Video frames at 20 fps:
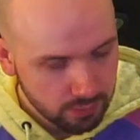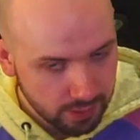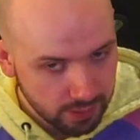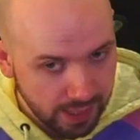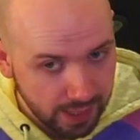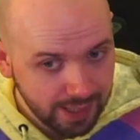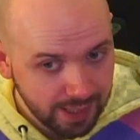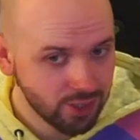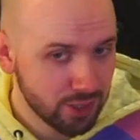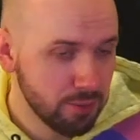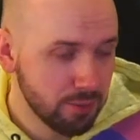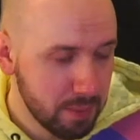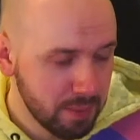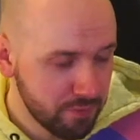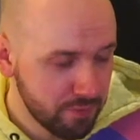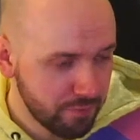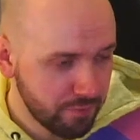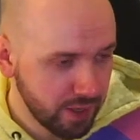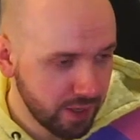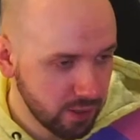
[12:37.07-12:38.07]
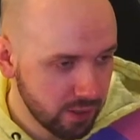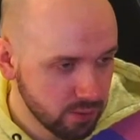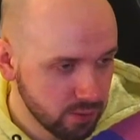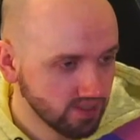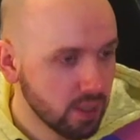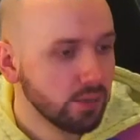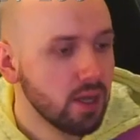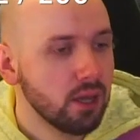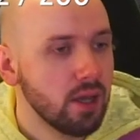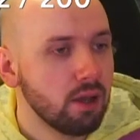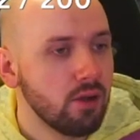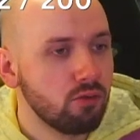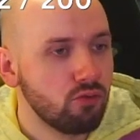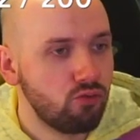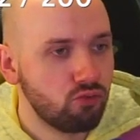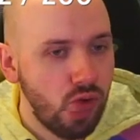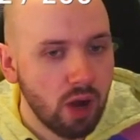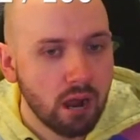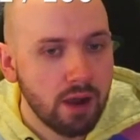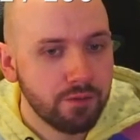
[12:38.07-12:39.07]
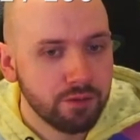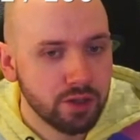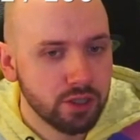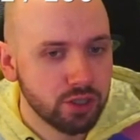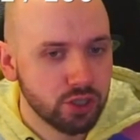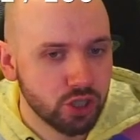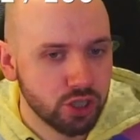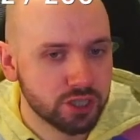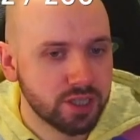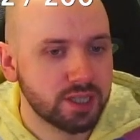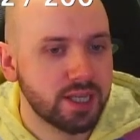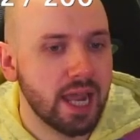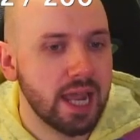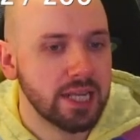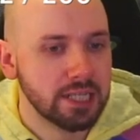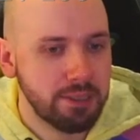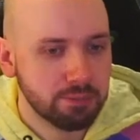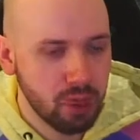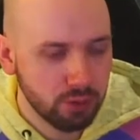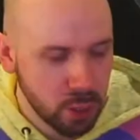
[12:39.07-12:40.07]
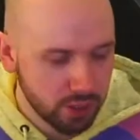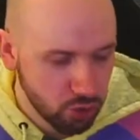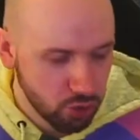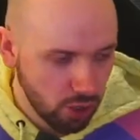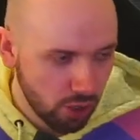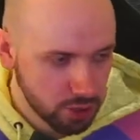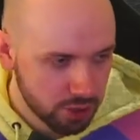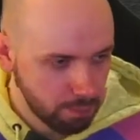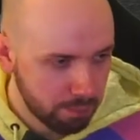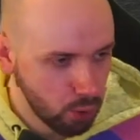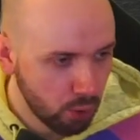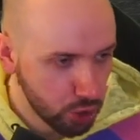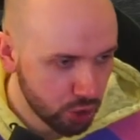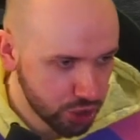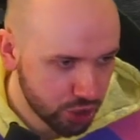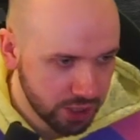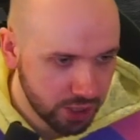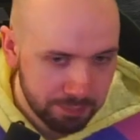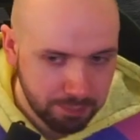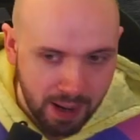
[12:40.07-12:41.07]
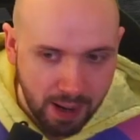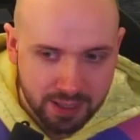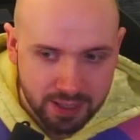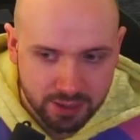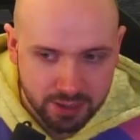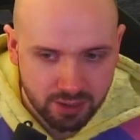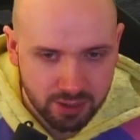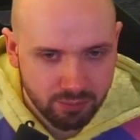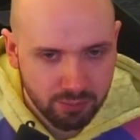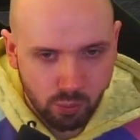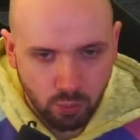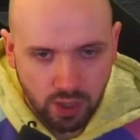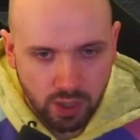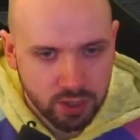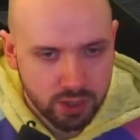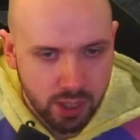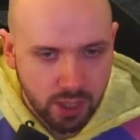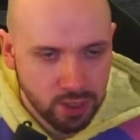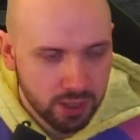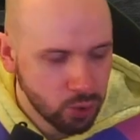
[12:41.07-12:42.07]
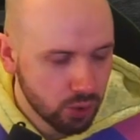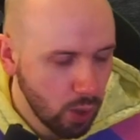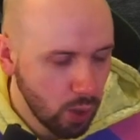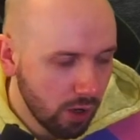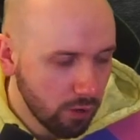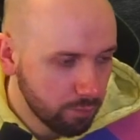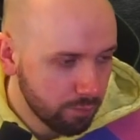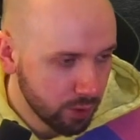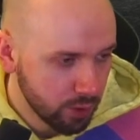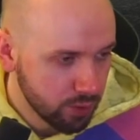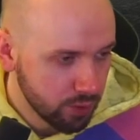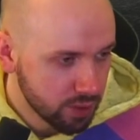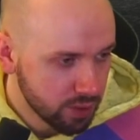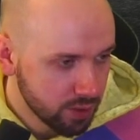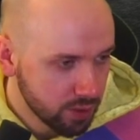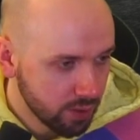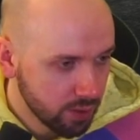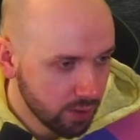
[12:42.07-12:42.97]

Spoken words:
into midfield rather than just desperately try to push this past them at 12 boost.